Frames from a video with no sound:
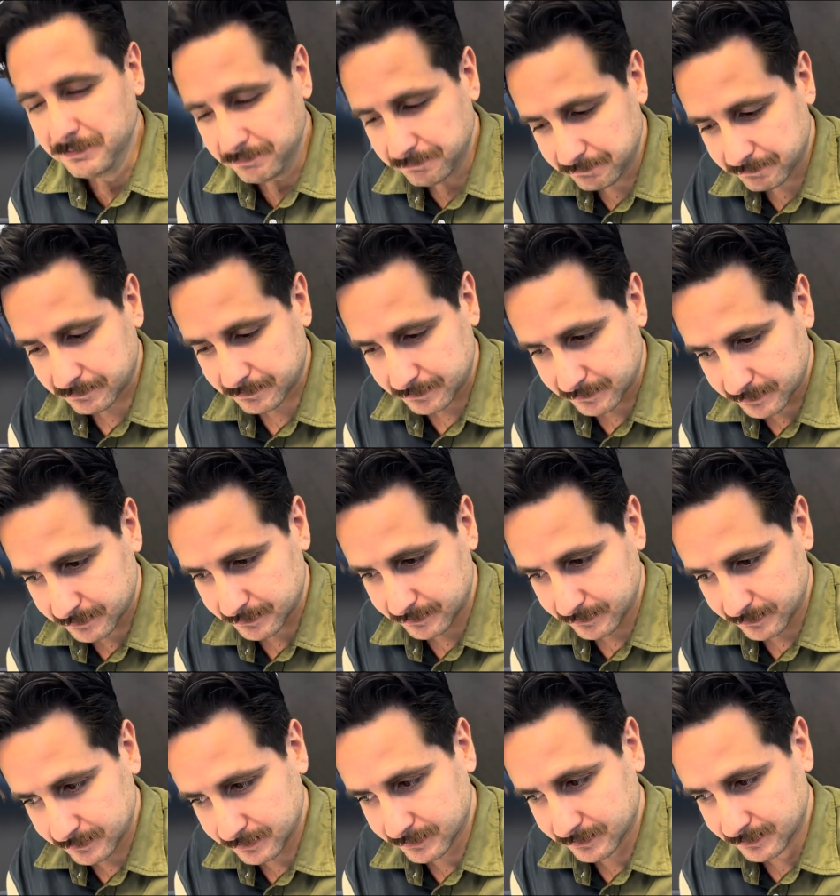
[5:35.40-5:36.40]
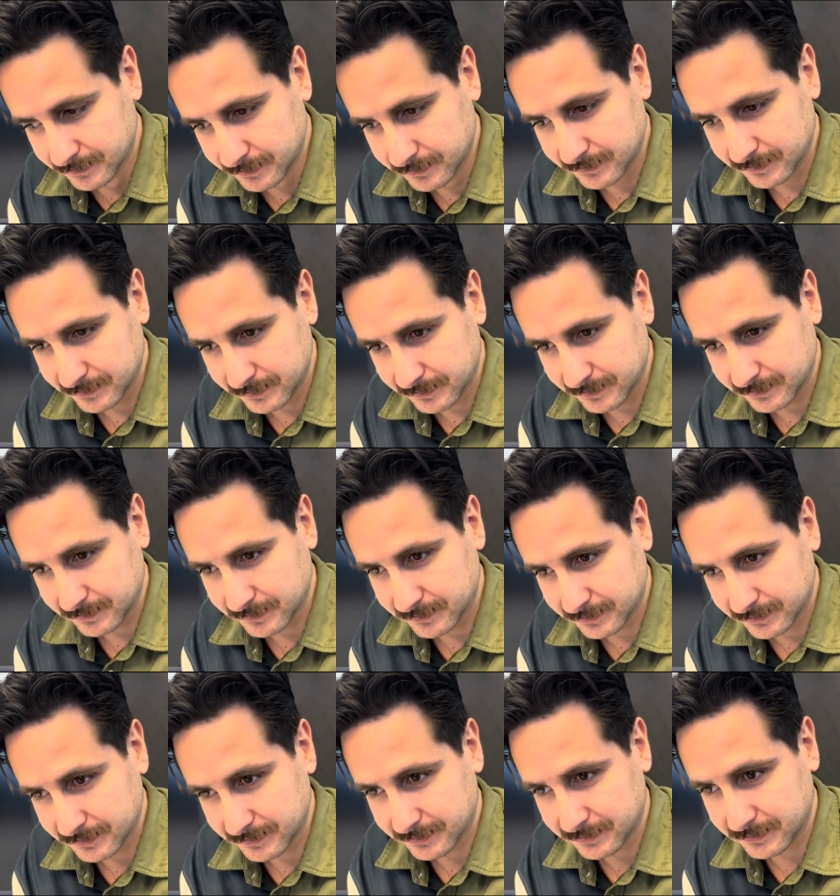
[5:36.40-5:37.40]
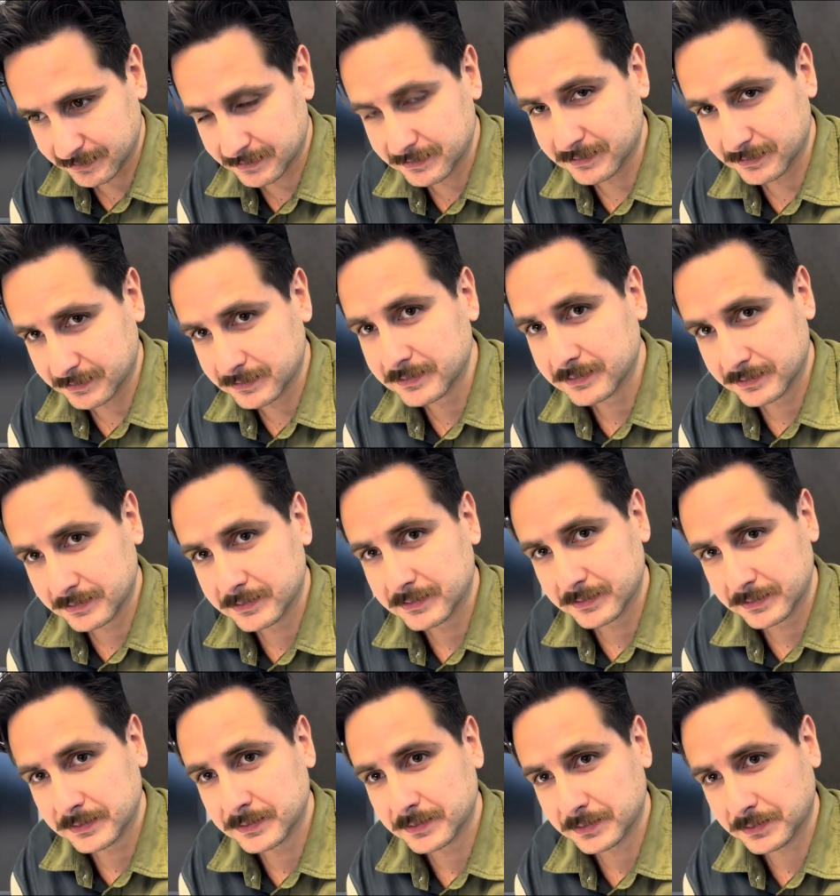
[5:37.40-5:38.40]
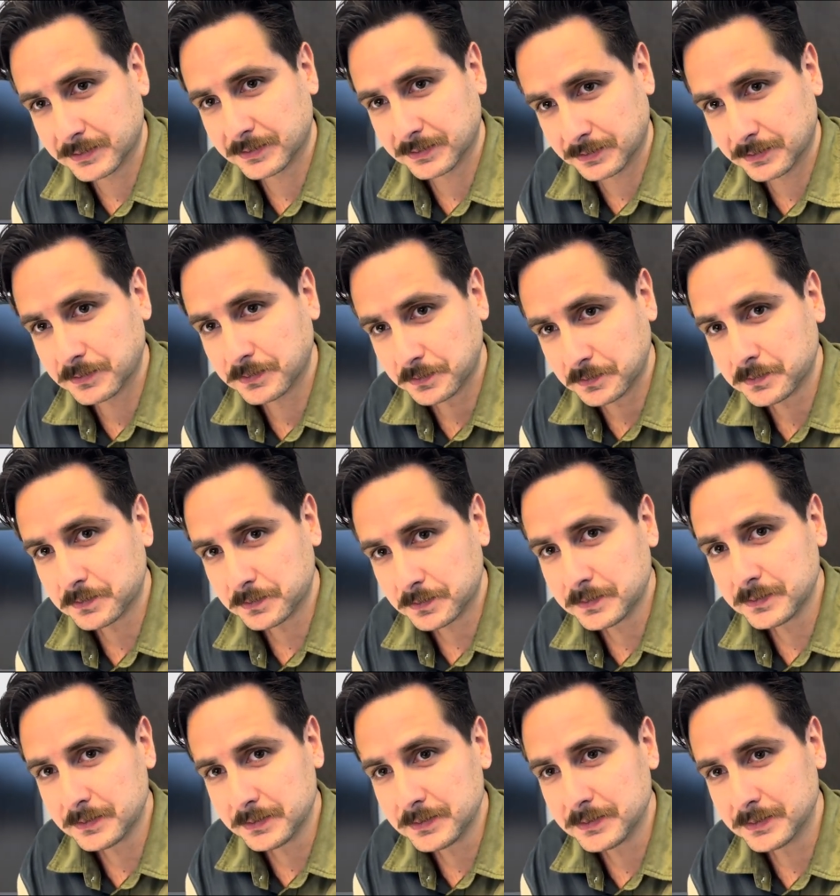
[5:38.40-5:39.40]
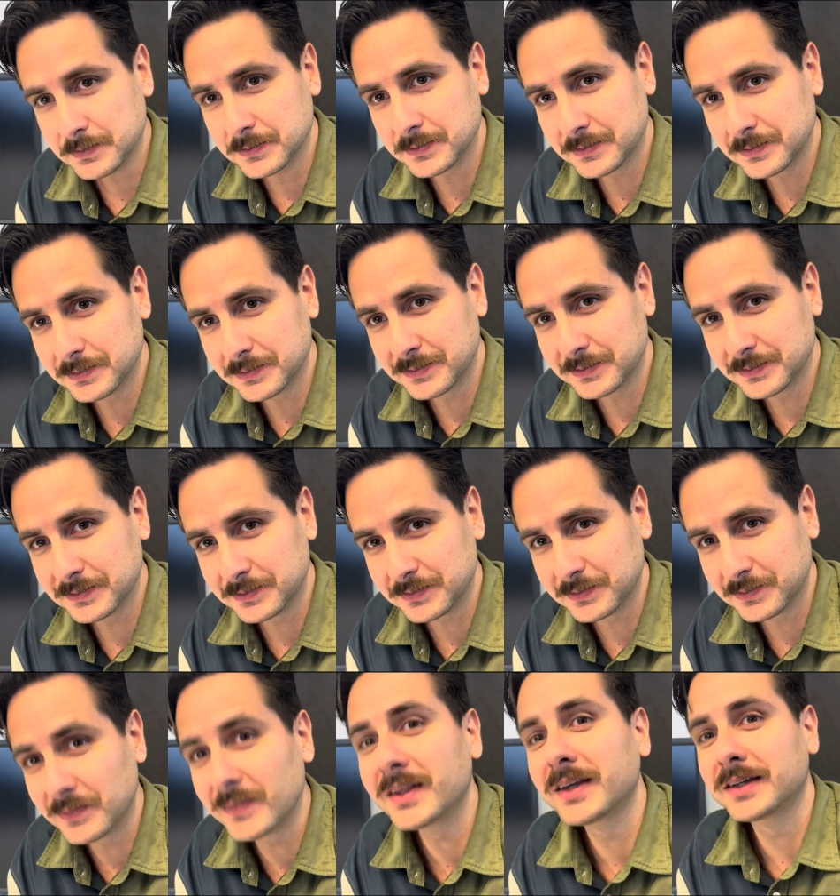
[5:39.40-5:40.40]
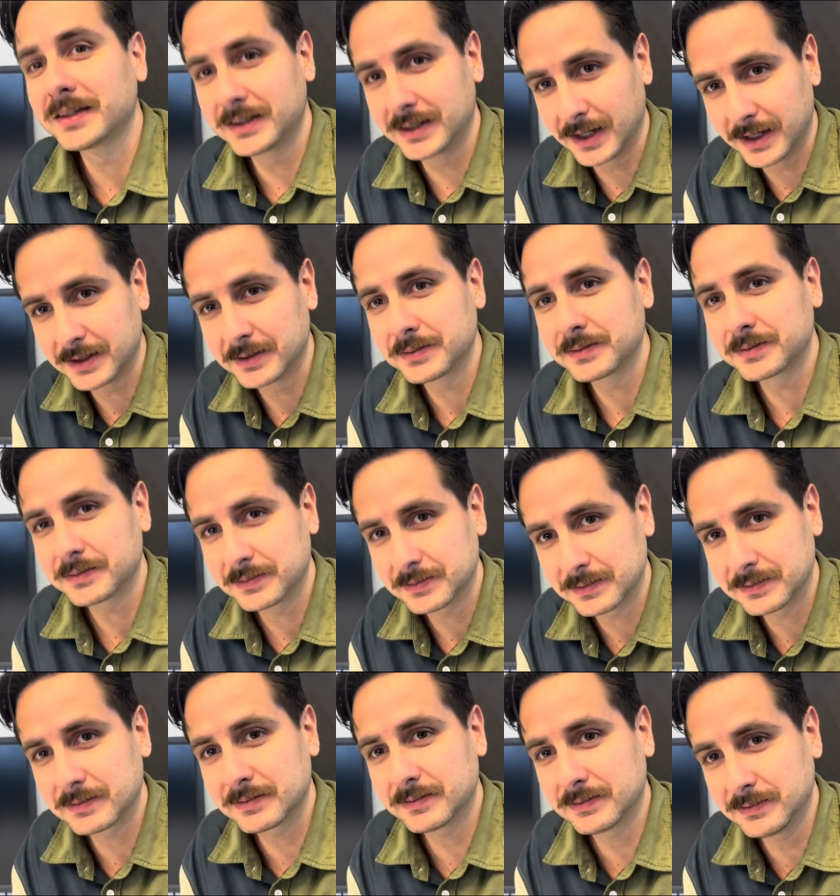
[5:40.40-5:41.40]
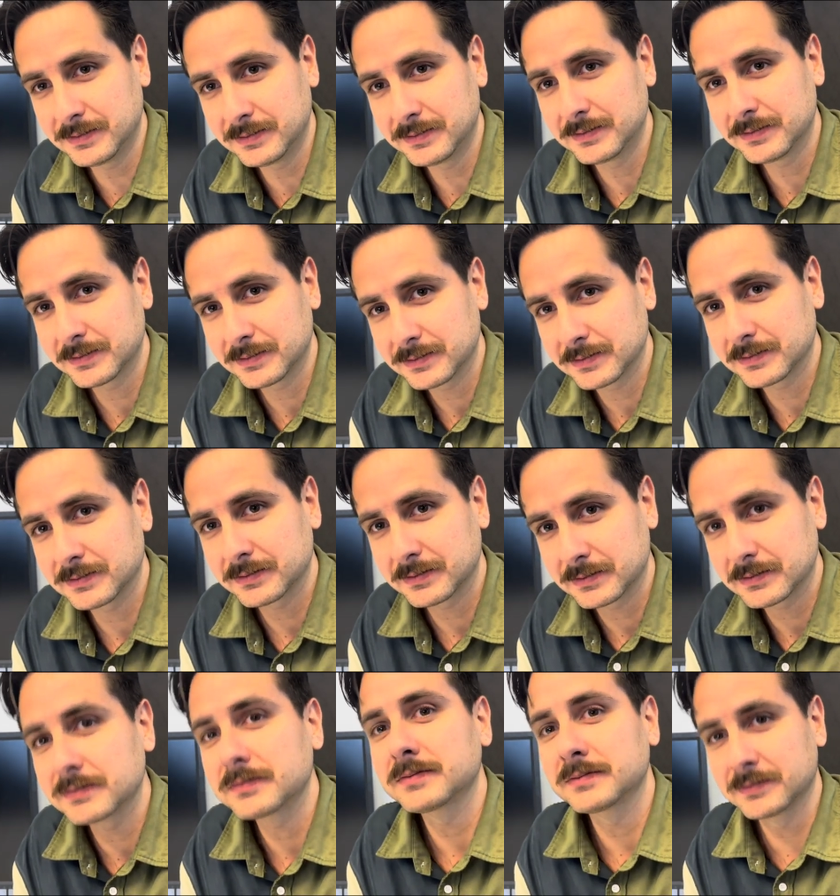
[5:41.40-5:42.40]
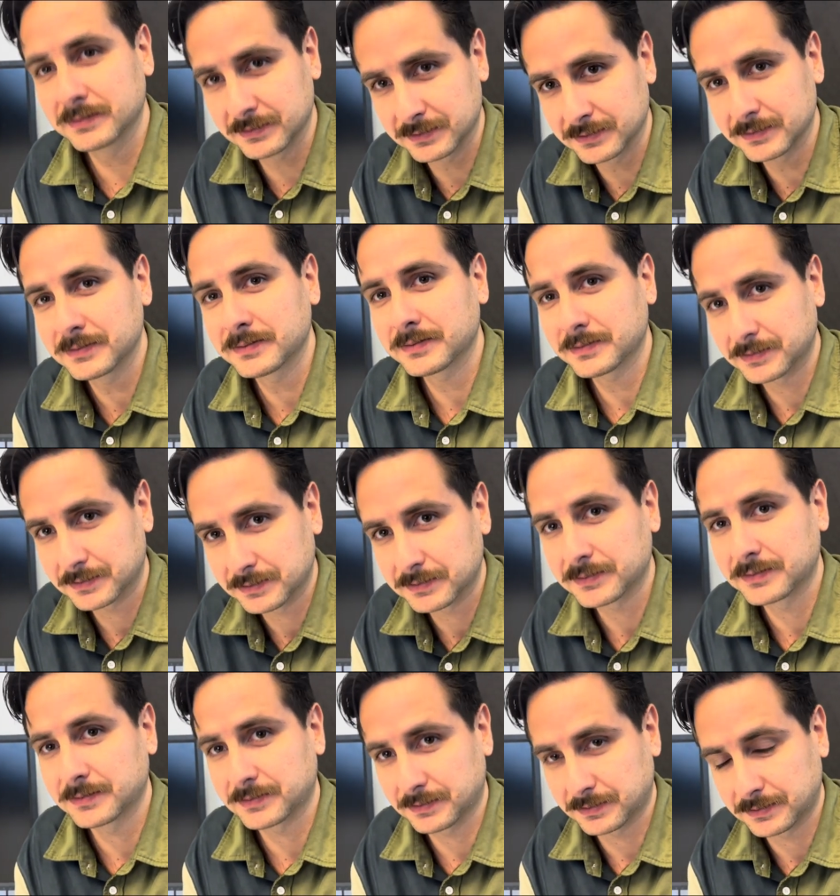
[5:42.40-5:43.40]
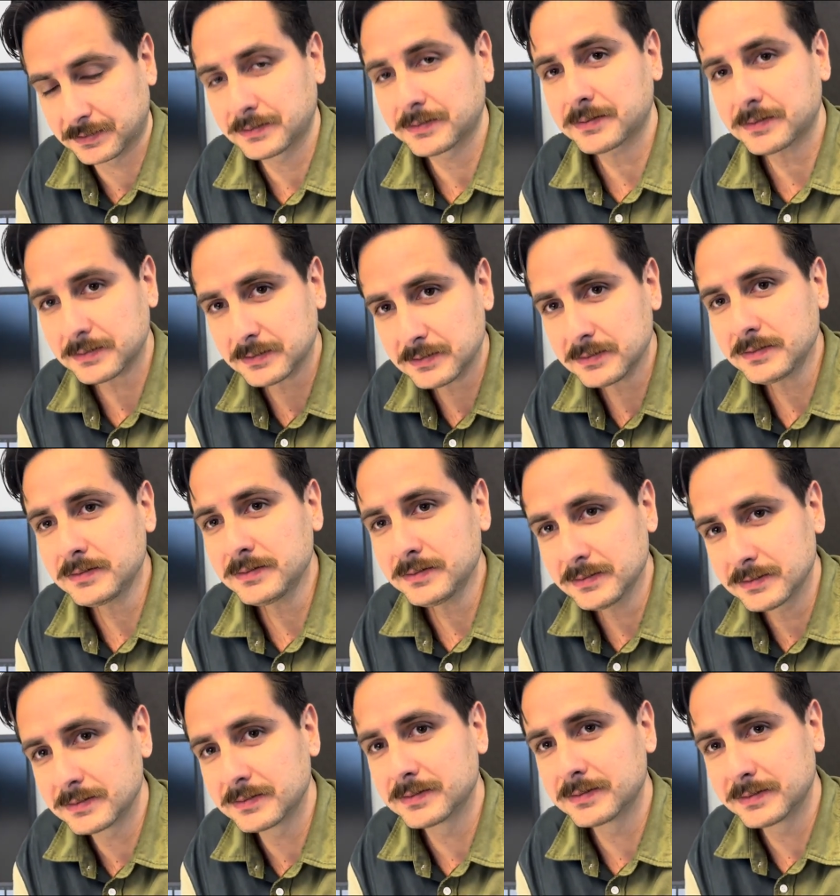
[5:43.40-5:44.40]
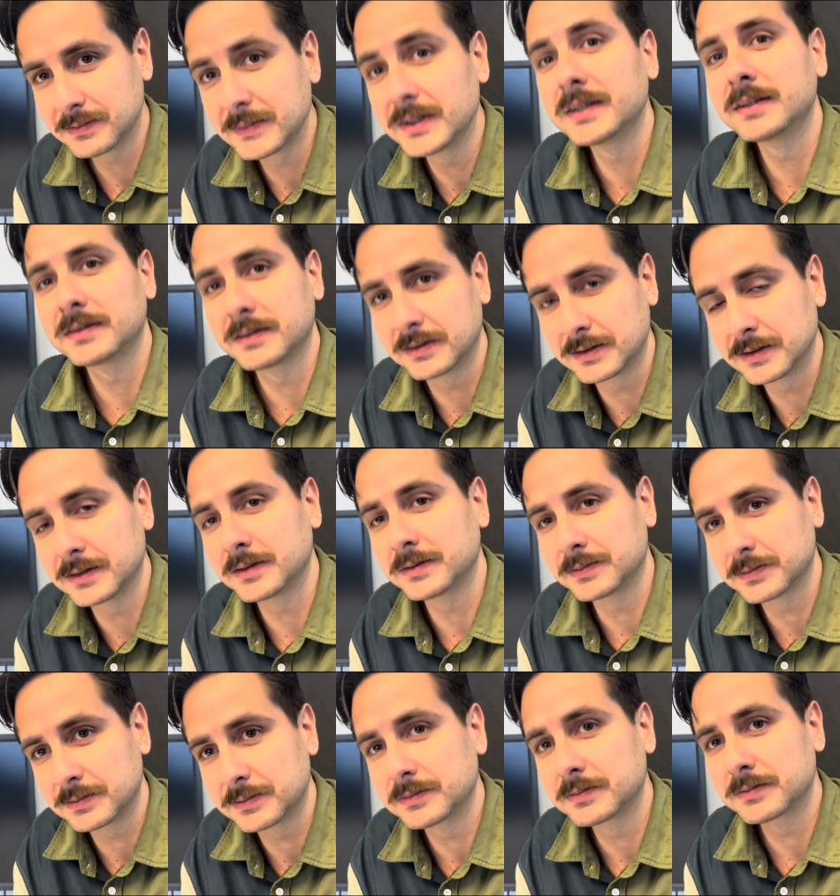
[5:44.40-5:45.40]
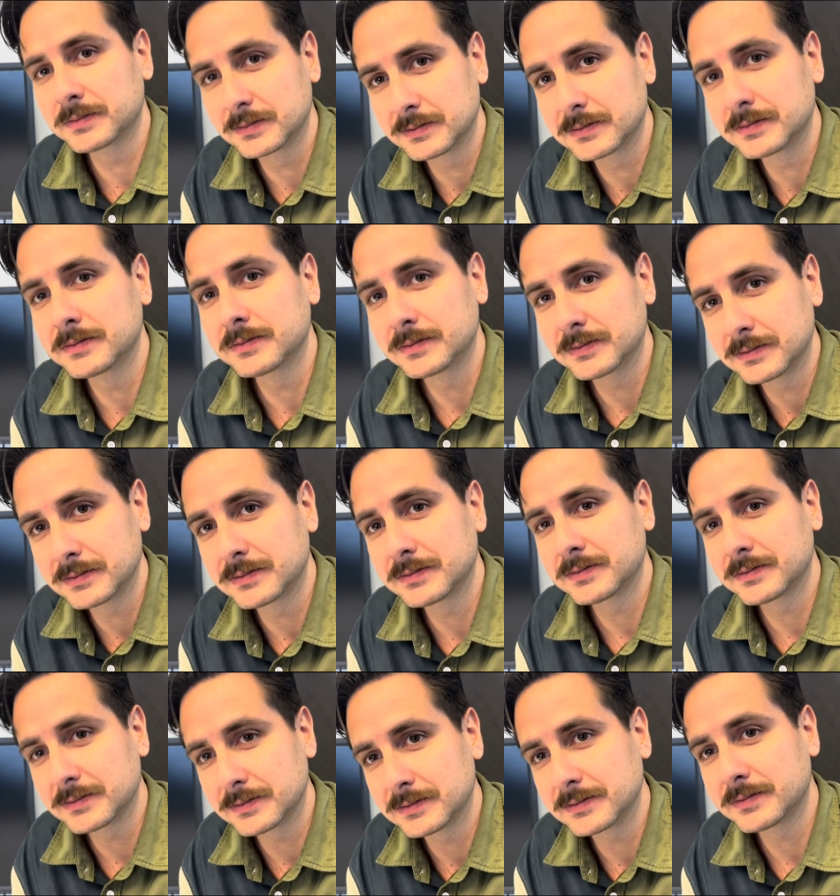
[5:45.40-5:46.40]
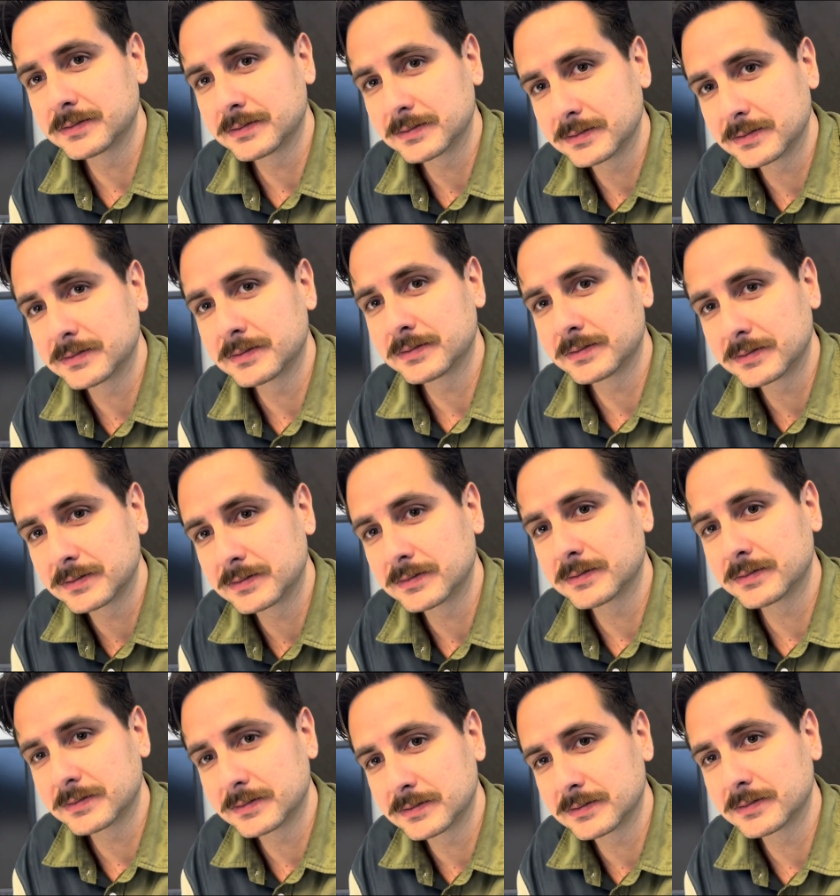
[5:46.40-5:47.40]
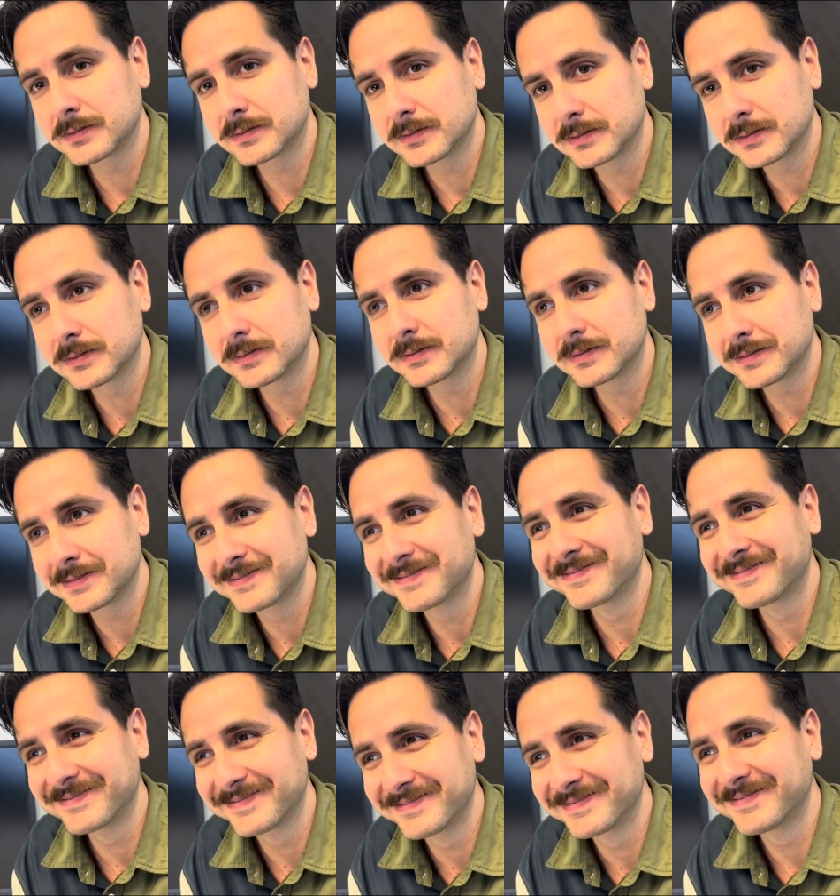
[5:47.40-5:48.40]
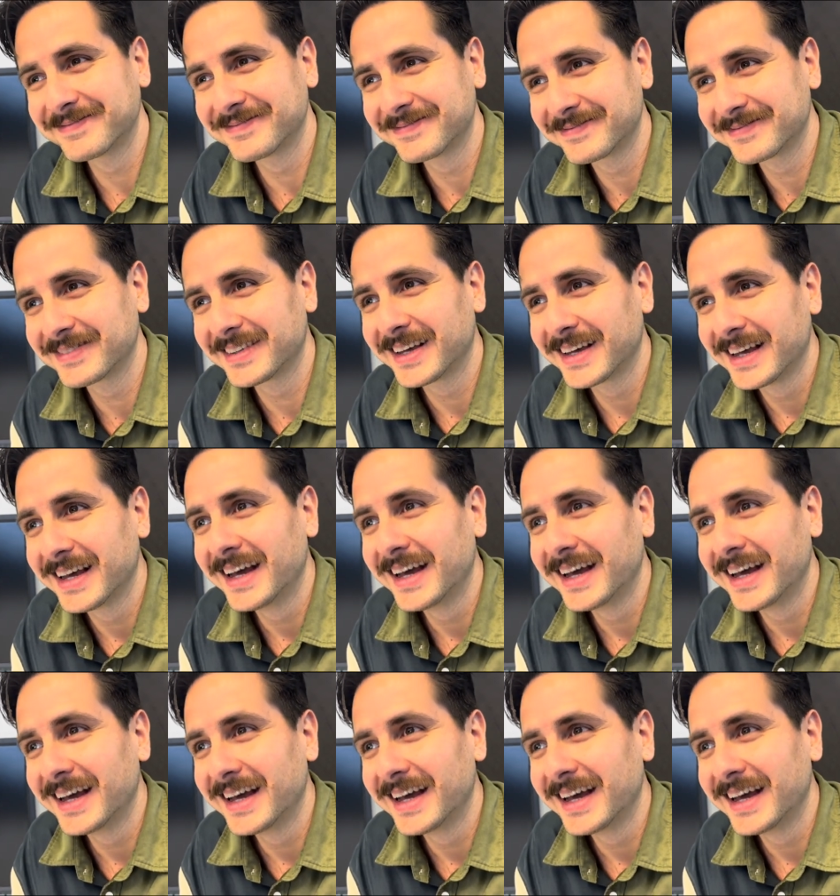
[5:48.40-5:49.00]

Pele and Chesino play because I've seen different incarnations of Brazilian football. Yeah. Where it's become a lot more pragmatic mm-hmm. and even a bit more cynical. We're, we're a Fluminense now on the scale of great Brazil football teams.